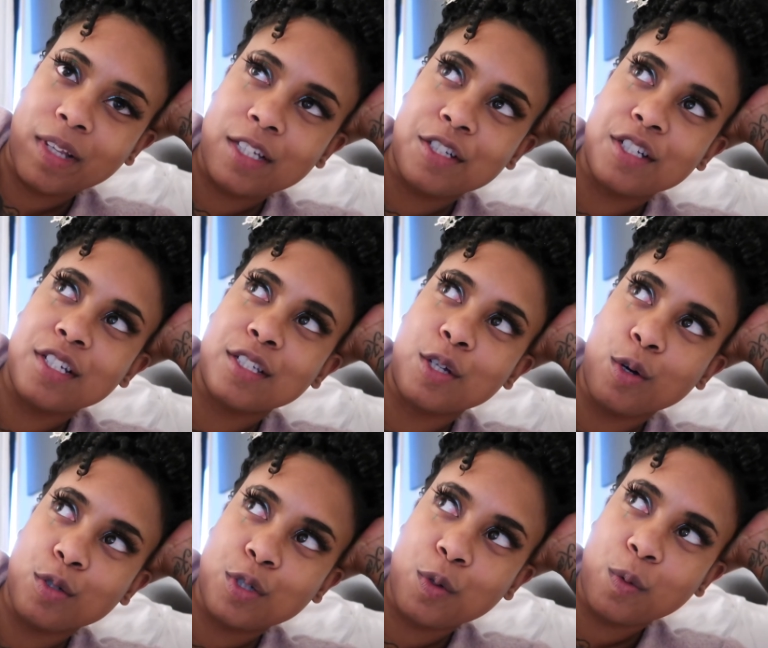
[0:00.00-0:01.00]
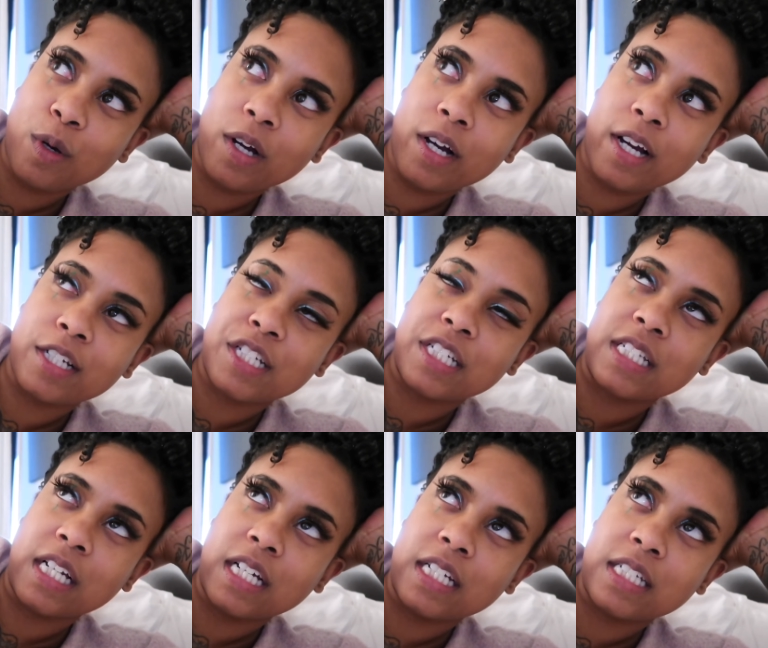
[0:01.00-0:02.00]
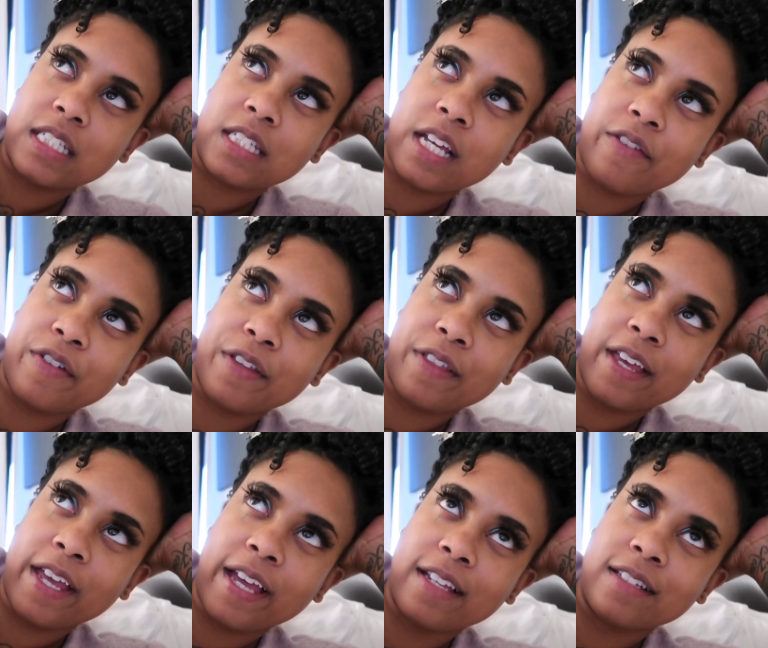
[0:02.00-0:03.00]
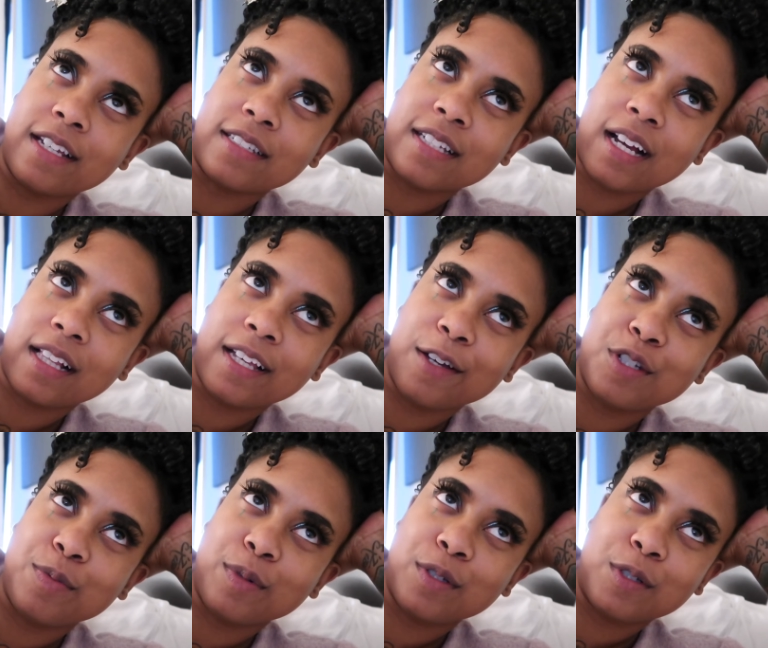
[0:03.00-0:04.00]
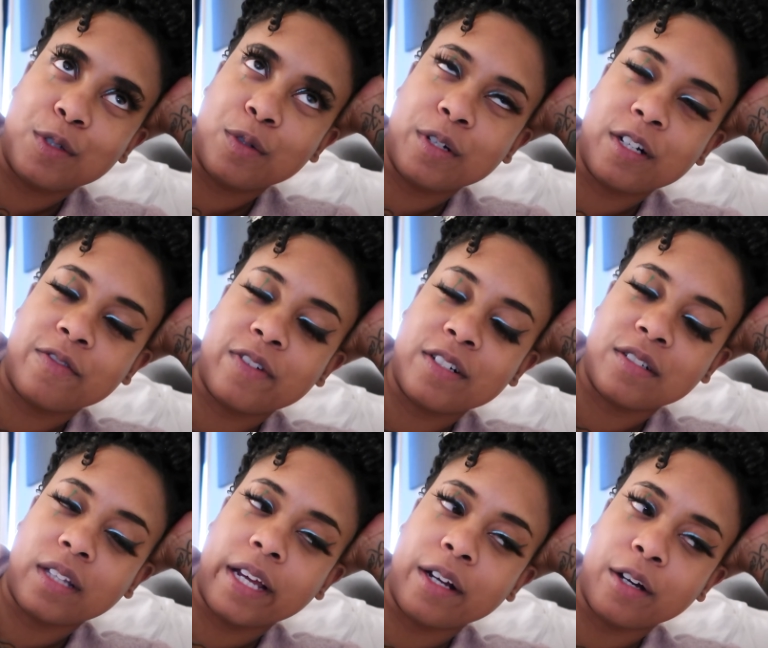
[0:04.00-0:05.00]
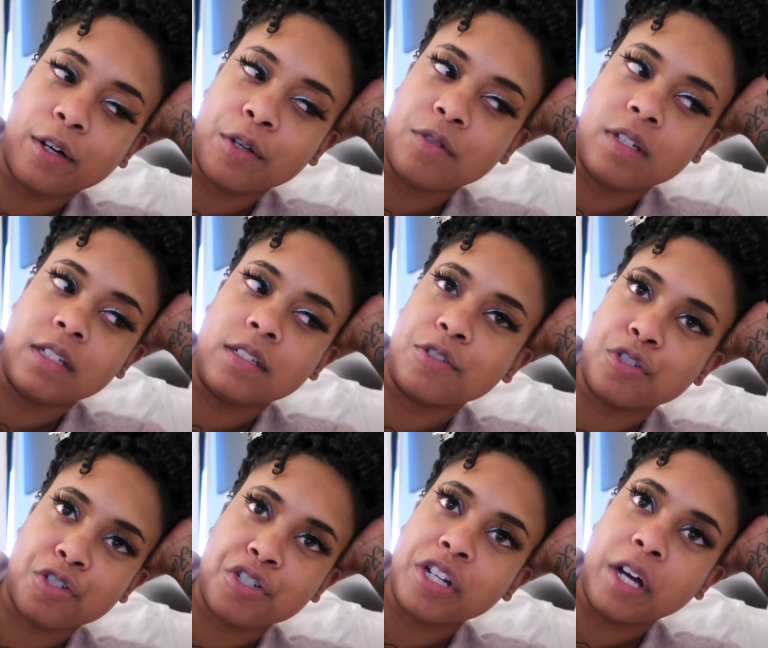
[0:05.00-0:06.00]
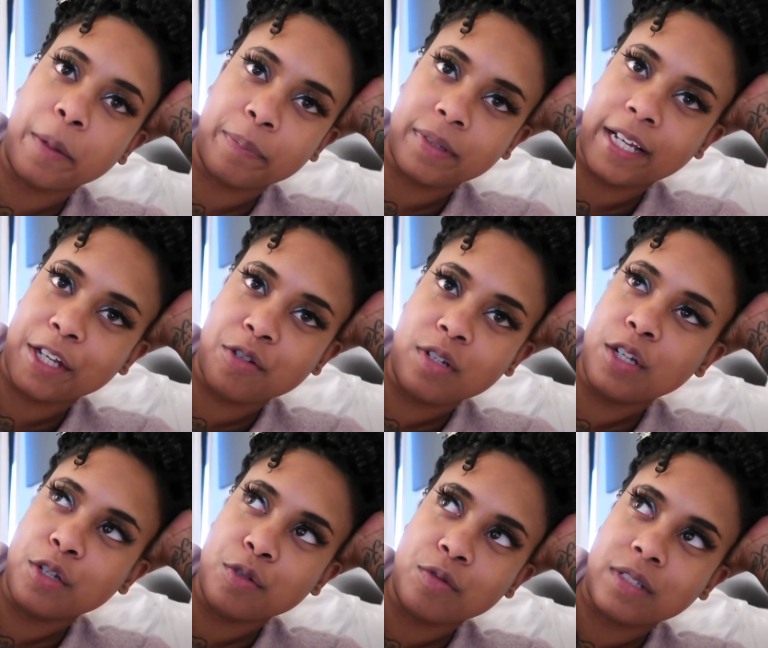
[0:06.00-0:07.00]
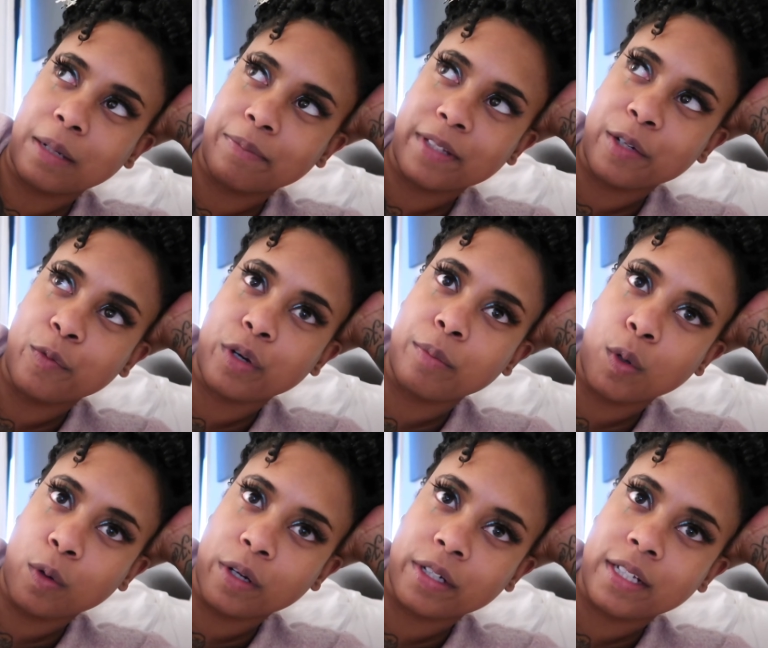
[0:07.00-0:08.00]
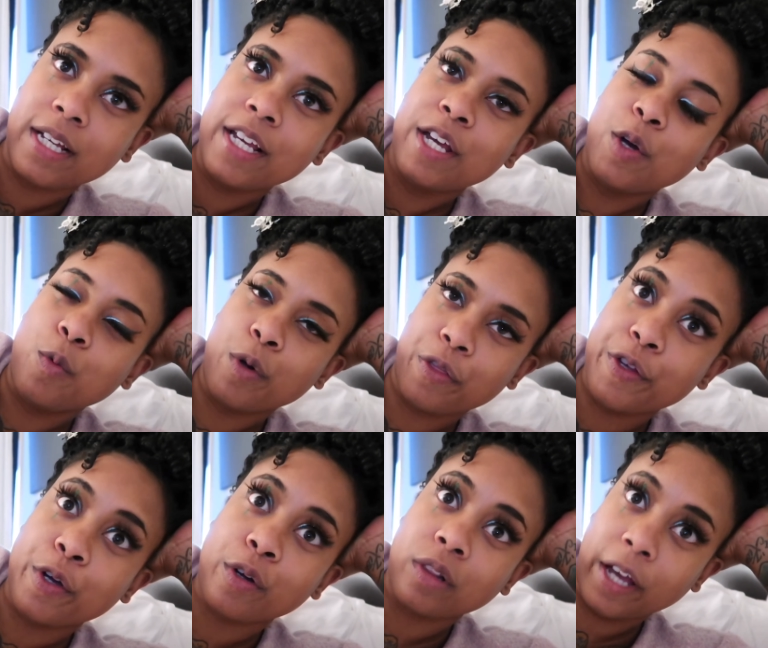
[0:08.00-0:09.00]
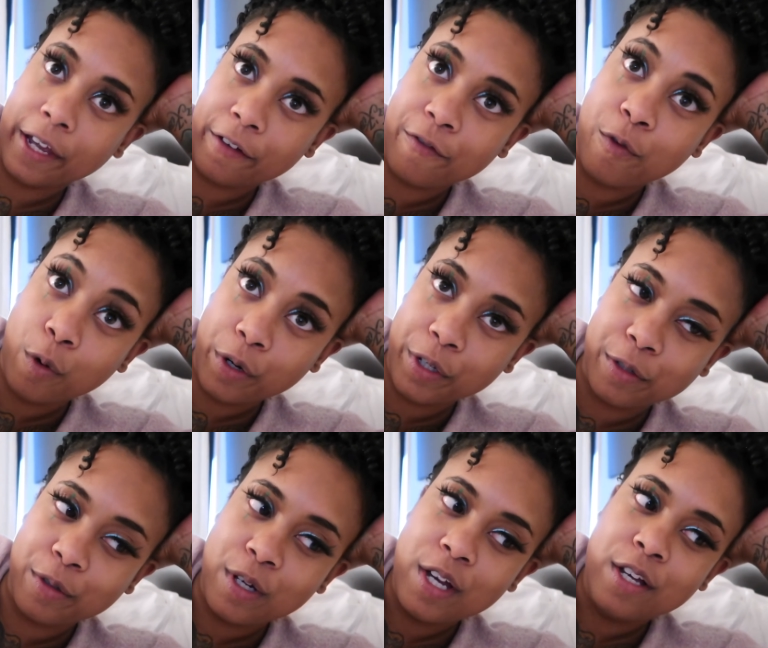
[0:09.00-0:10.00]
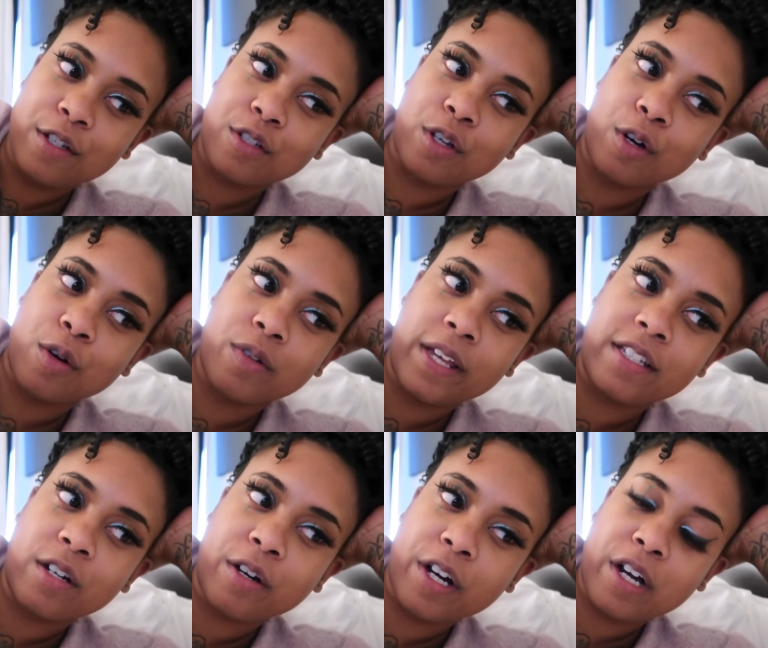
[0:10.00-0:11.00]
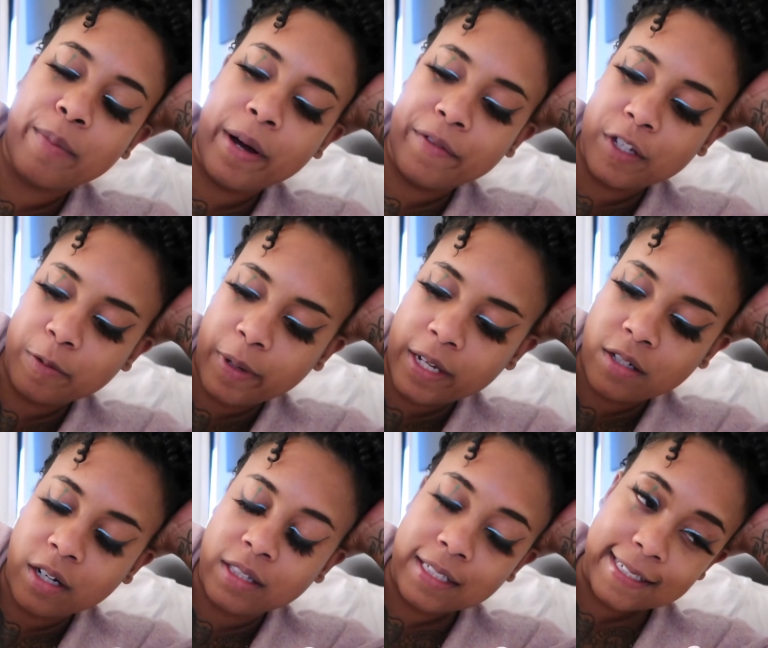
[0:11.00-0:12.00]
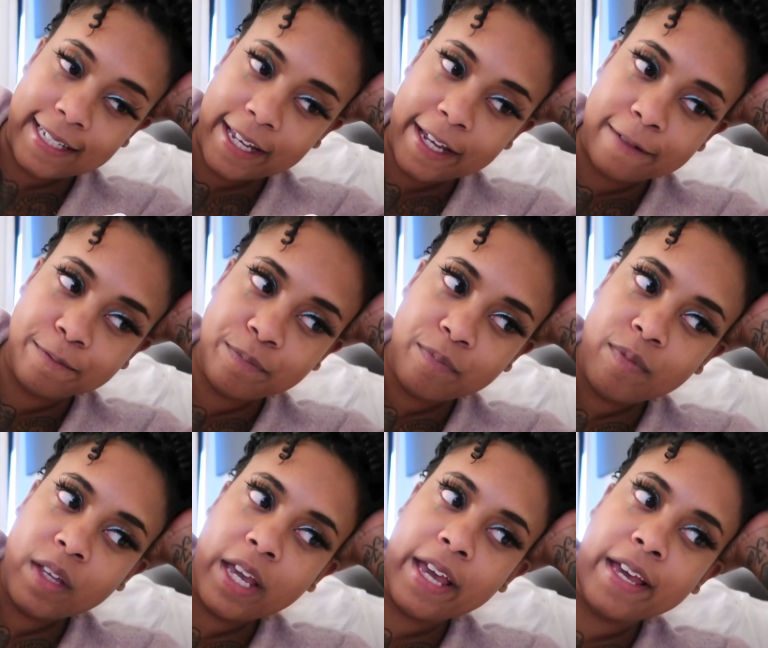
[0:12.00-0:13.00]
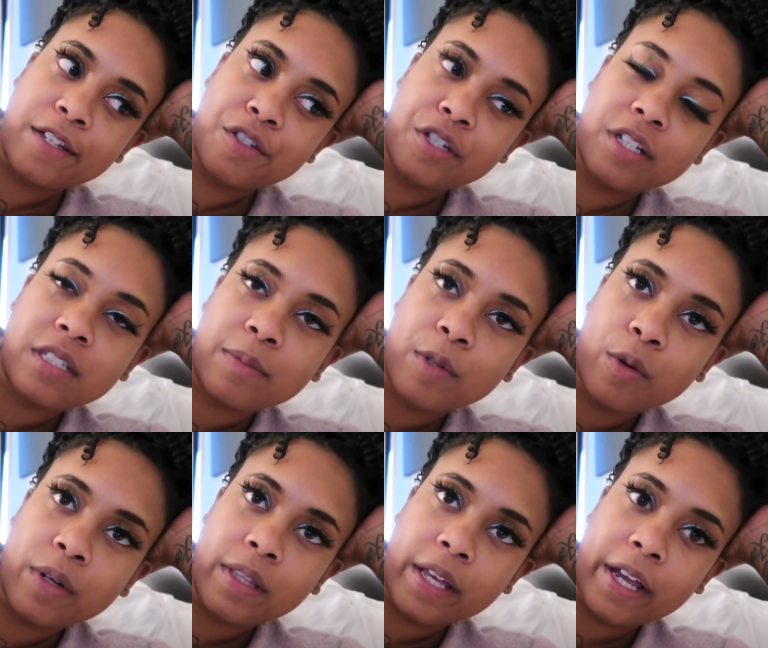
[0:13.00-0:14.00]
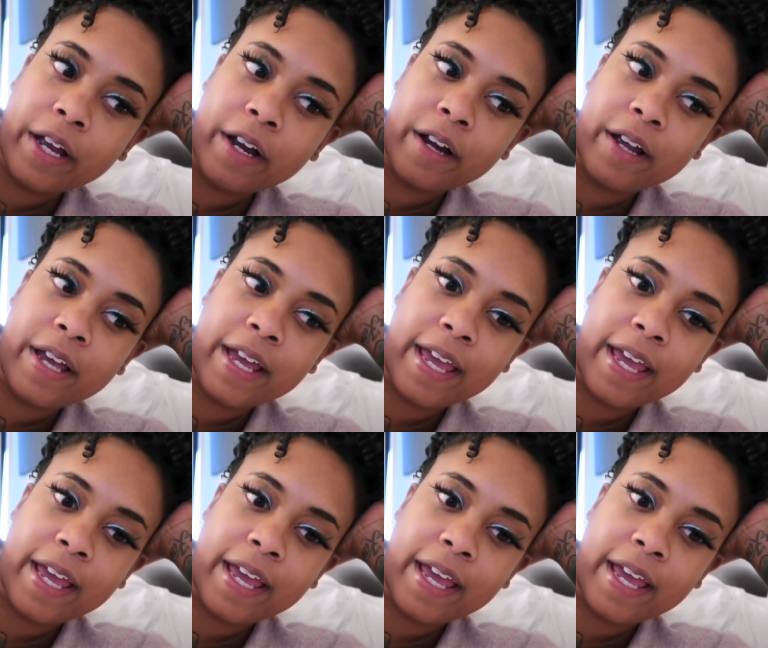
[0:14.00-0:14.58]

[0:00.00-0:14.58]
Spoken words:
She just goes to work. She does everything exactly how she's supposed to do it. Her friends are like, girl, you need to zhuzh it up. Like, you need to do something. We're bored with your life for you. So they tell her about this place called The Den, and she ends up going there.